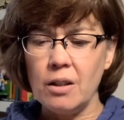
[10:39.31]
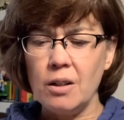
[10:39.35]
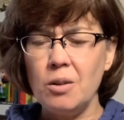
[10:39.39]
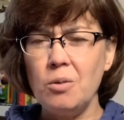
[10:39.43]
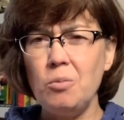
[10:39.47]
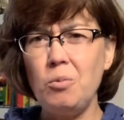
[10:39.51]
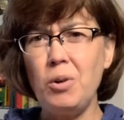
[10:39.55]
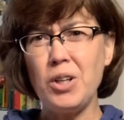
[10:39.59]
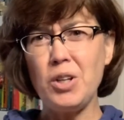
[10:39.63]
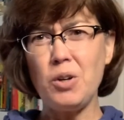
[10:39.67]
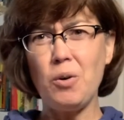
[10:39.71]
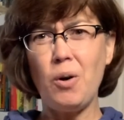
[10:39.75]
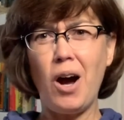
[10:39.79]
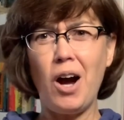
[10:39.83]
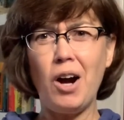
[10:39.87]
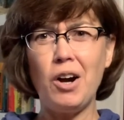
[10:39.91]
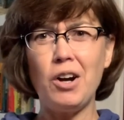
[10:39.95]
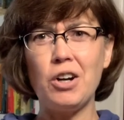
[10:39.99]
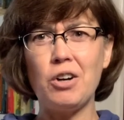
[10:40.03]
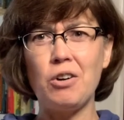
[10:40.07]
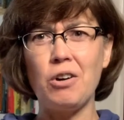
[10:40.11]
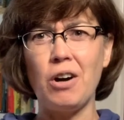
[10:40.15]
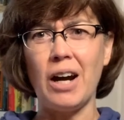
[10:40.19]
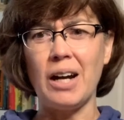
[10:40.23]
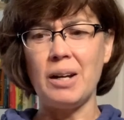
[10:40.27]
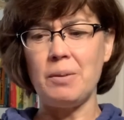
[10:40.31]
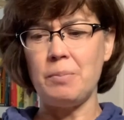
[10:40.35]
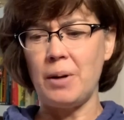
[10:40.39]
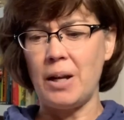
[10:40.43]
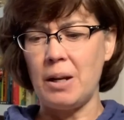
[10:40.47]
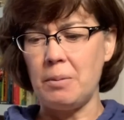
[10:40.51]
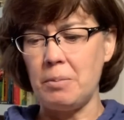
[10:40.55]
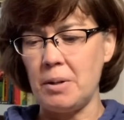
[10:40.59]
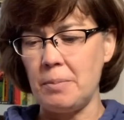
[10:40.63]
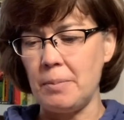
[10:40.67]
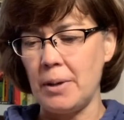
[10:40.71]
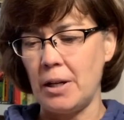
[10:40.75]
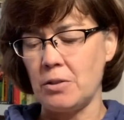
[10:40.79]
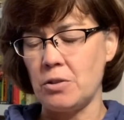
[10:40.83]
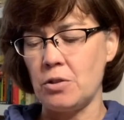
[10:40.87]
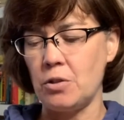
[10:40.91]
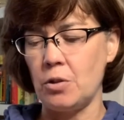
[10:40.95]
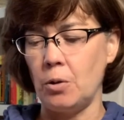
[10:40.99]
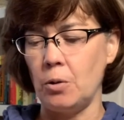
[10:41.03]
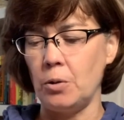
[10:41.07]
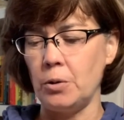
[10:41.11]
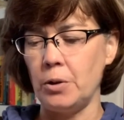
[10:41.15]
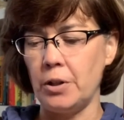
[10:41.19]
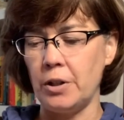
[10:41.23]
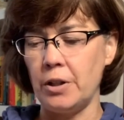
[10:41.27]
"Well, you are a crybaby," Mouse
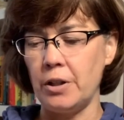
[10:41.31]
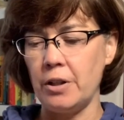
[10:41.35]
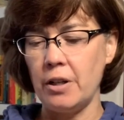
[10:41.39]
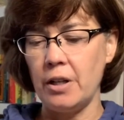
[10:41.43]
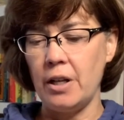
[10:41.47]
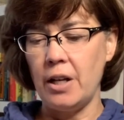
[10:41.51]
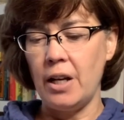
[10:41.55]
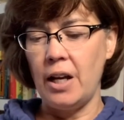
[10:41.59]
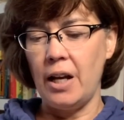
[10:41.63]
told her,